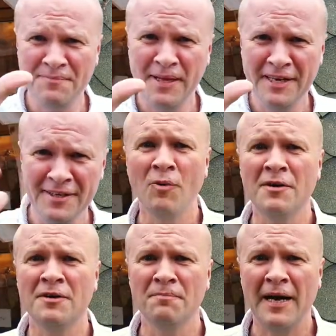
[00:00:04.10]
Neil.
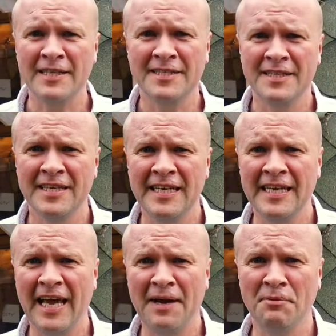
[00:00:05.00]
Welcome back to
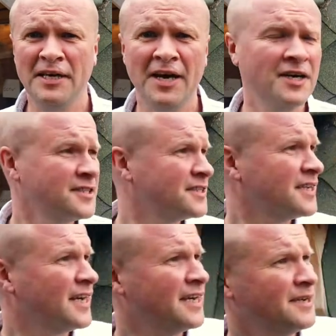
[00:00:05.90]
the Happy Hut.
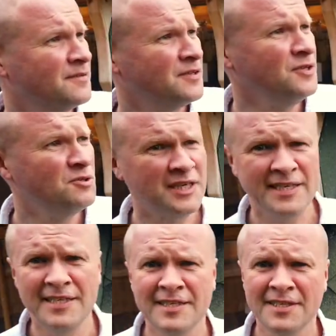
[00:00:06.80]
Uh, usually
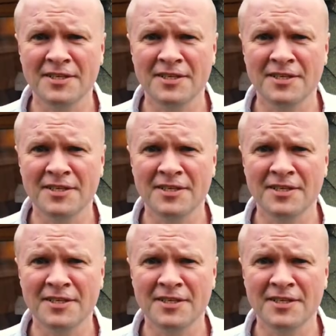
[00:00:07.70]
this is